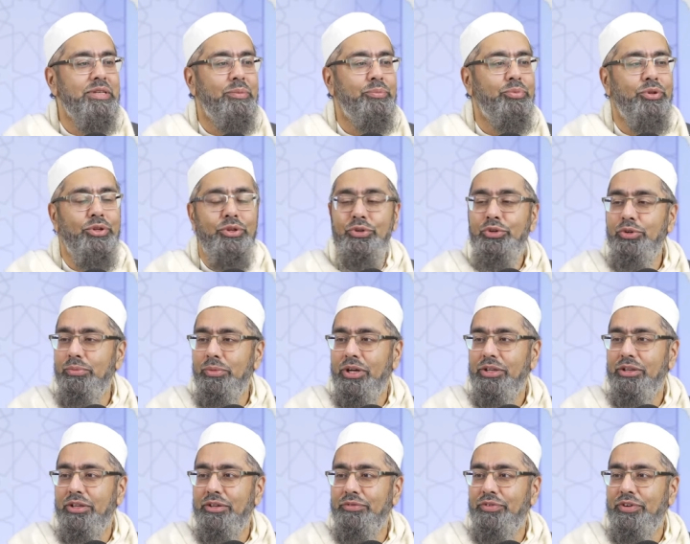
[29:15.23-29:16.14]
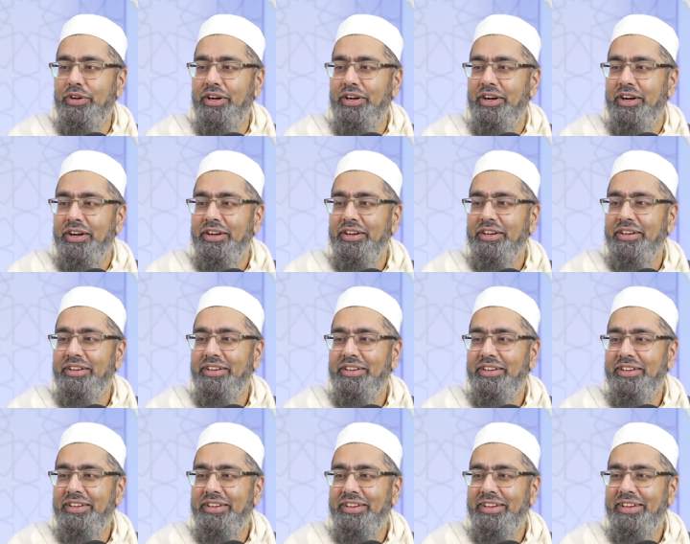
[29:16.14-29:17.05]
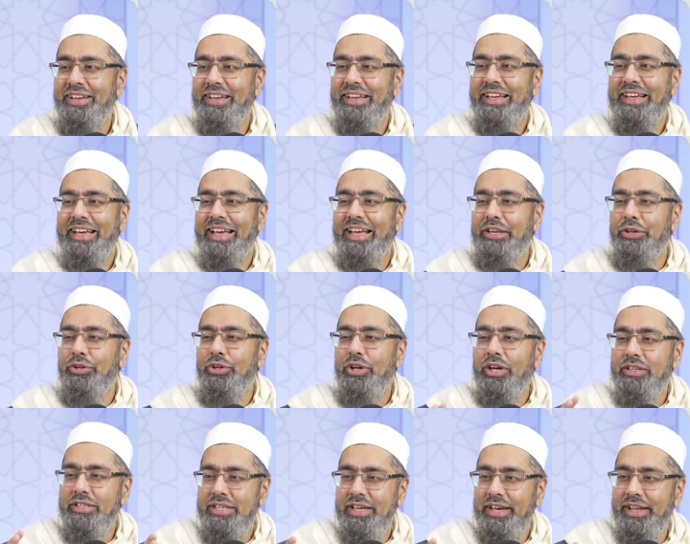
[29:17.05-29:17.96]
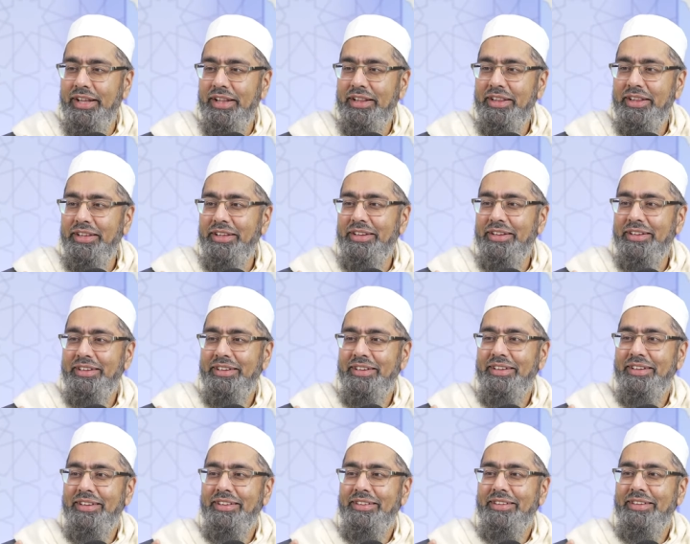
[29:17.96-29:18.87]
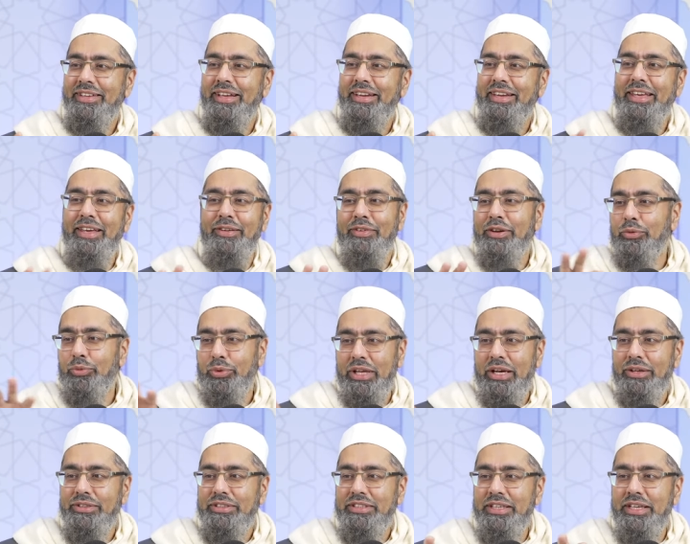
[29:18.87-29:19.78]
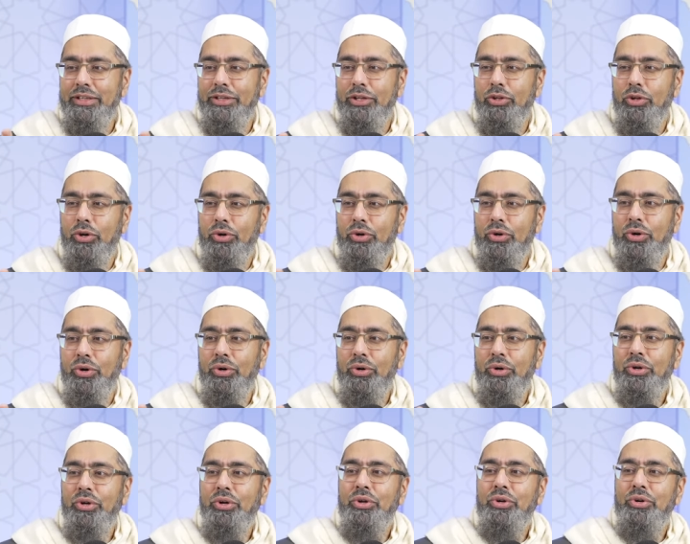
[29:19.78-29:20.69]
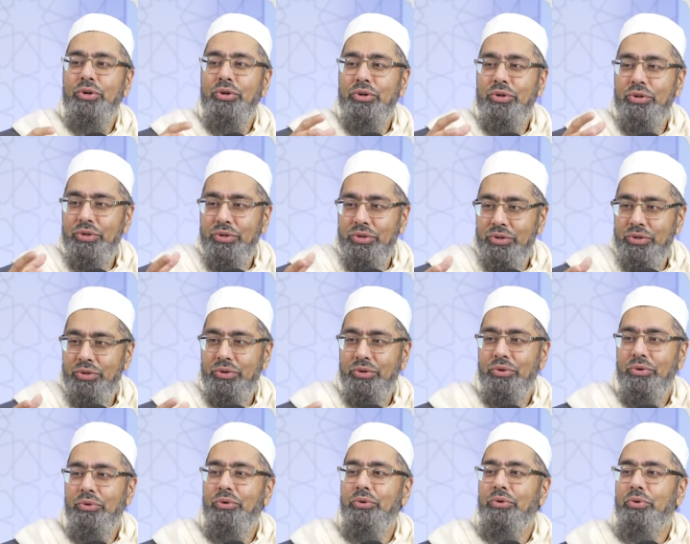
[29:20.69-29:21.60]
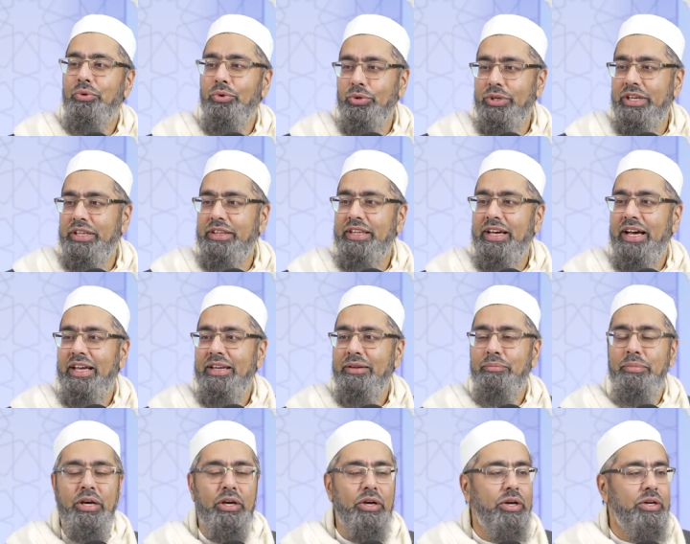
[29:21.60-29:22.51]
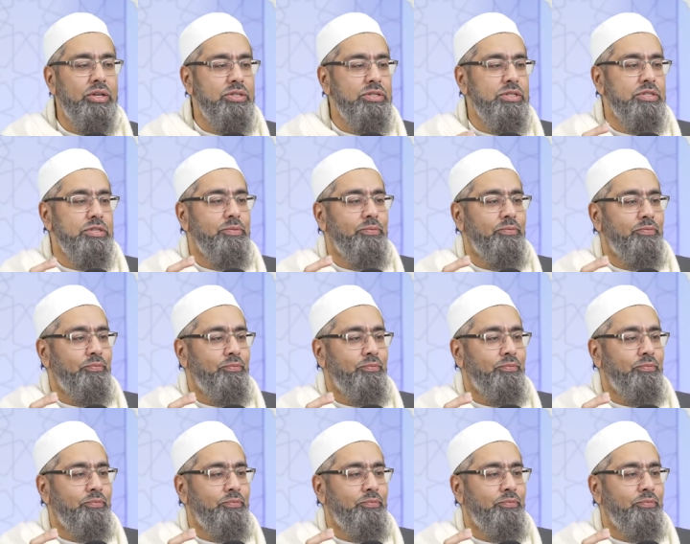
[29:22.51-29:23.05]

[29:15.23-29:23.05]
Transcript: up with a new model of car, can you not tell that even without seeing the logo, who did that? Because